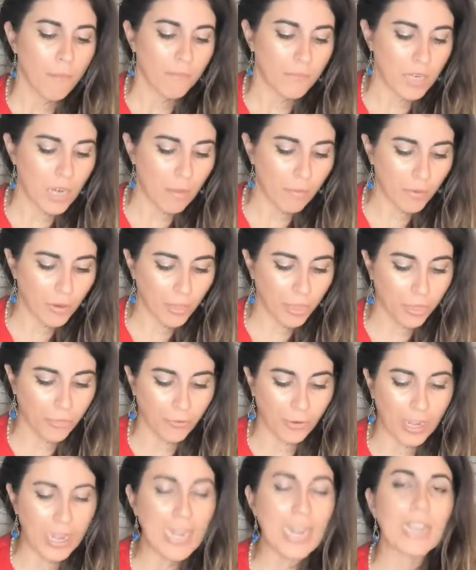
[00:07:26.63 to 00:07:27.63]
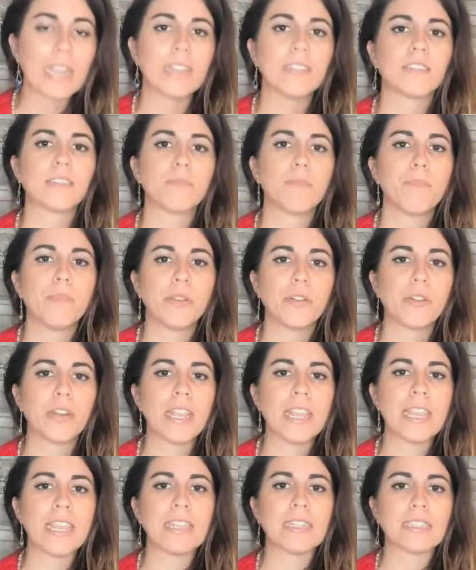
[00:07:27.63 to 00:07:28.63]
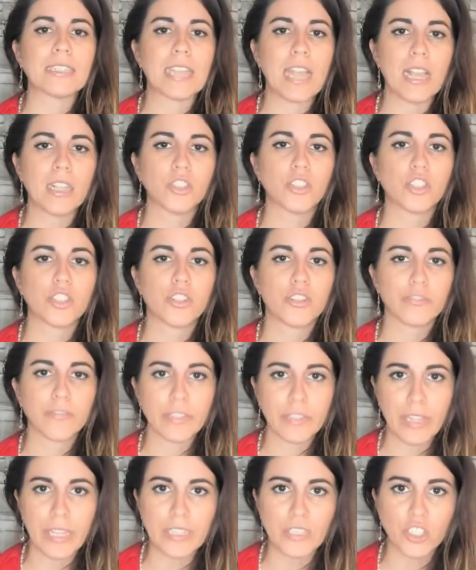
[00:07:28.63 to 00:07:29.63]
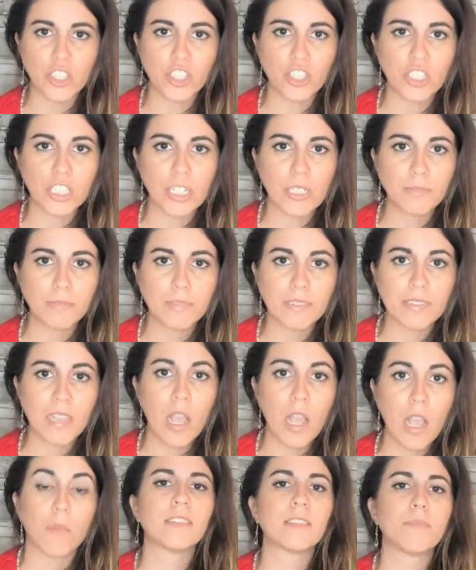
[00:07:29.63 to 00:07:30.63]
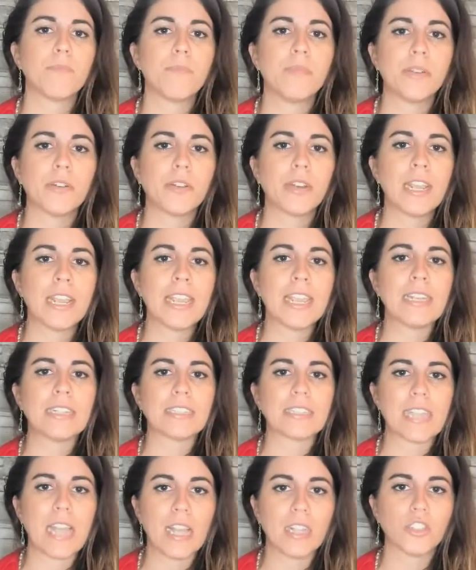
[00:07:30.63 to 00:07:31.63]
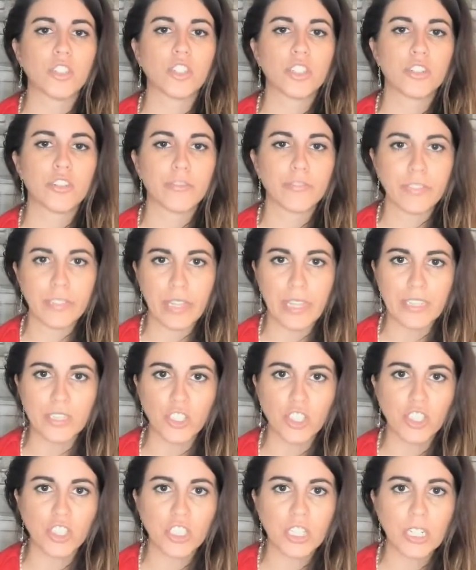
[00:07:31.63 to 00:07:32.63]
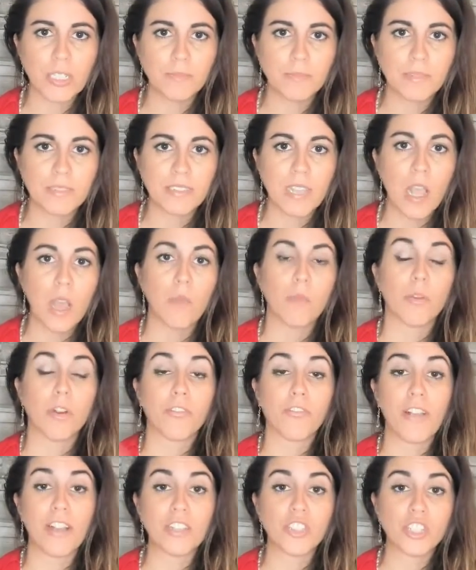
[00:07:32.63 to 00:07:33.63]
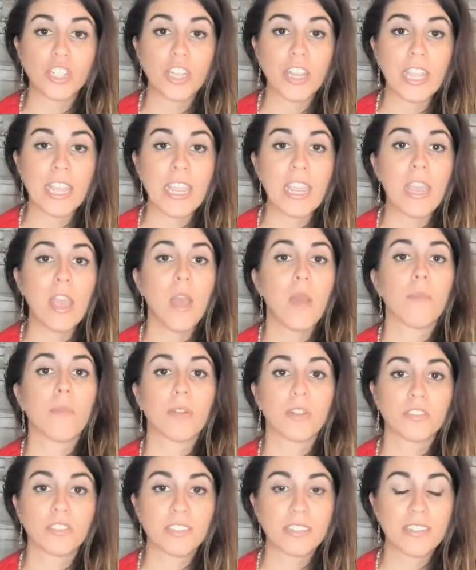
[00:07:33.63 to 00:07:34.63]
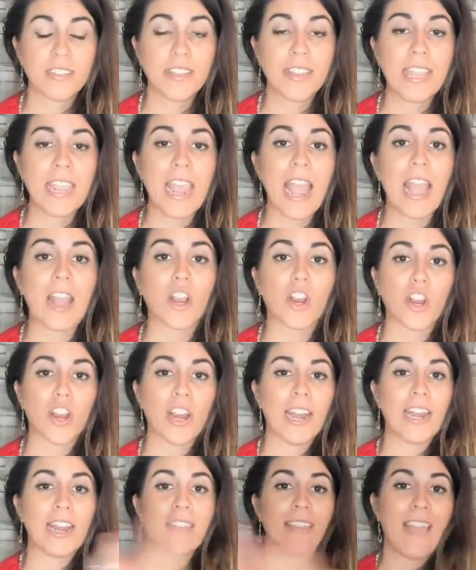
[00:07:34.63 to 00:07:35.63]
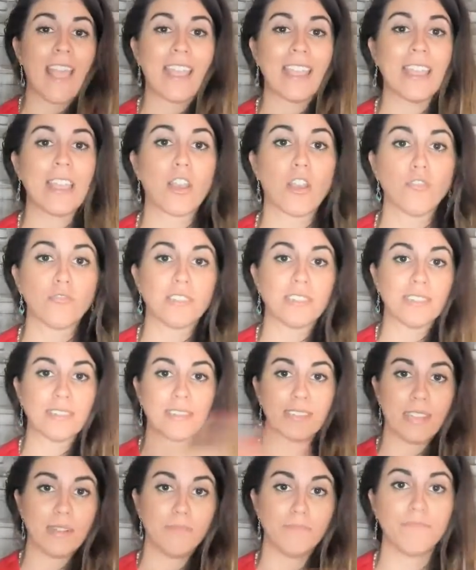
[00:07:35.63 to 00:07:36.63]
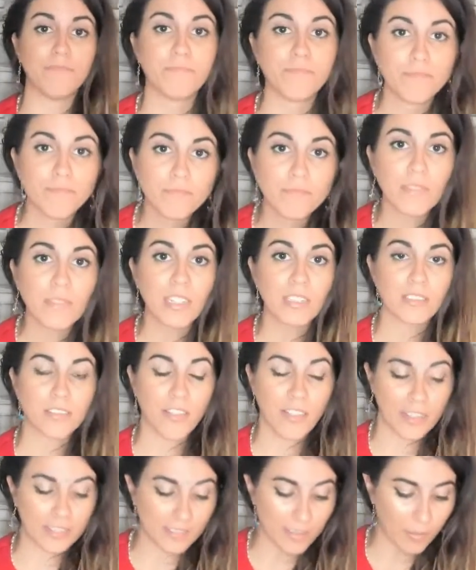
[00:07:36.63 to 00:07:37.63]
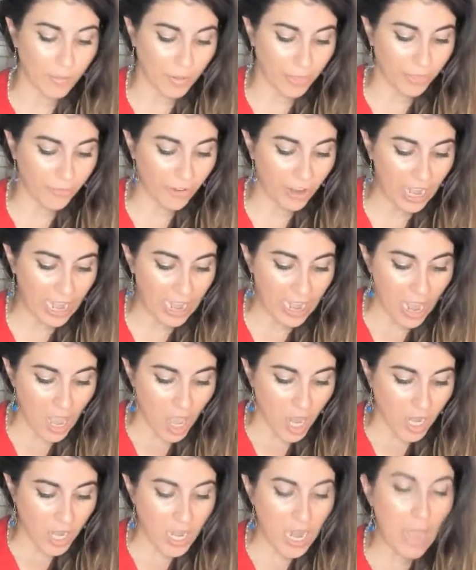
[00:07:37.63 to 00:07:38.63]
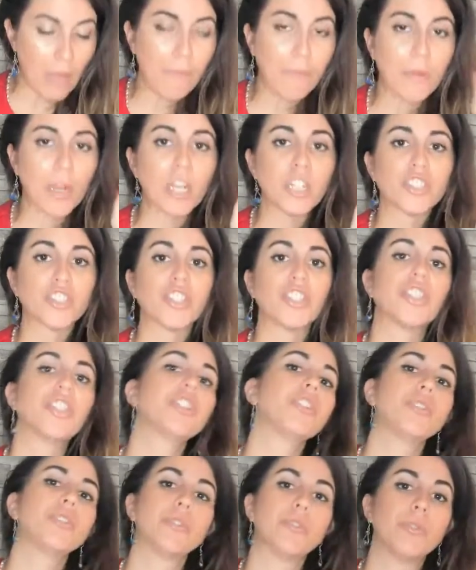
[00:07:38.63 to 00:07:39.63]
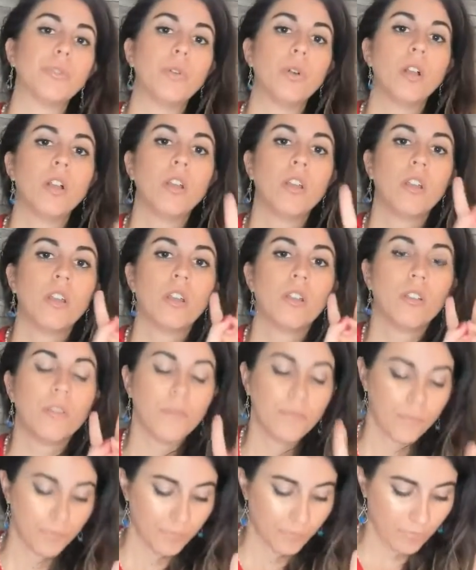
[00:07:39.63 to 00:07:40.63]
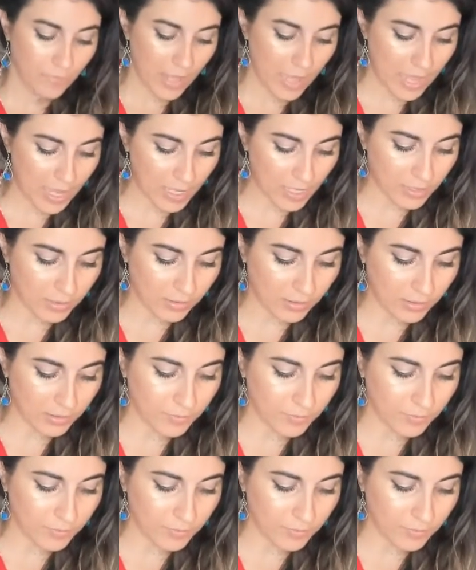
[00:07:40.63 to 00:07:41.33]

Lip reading: Number 3 is building intentional relationships. It's building intentional relationships professionally, personally, and creating that ecosystem. So that's number 3. Number 2 is